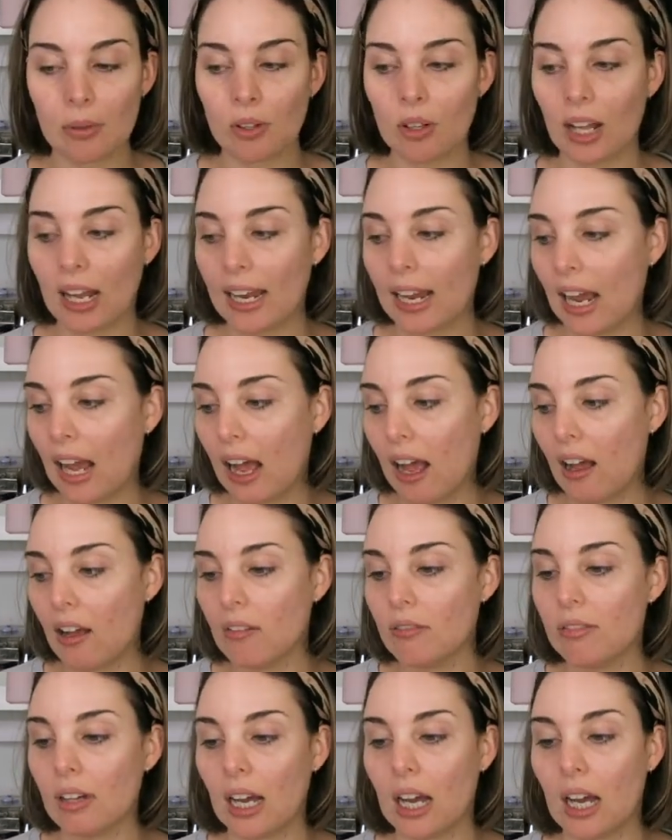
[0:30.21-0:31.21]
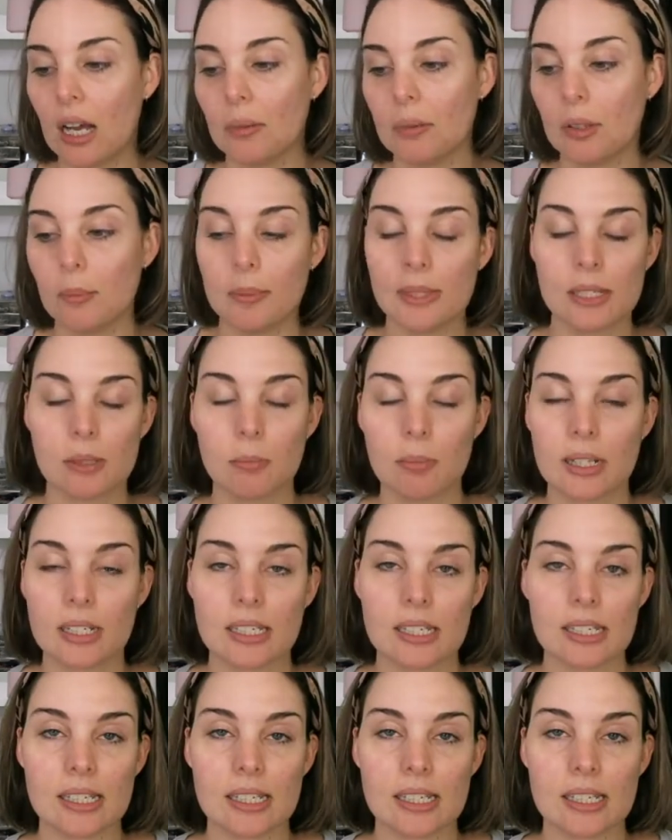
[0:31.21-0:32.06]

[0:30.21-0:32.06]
I have the bits and pieces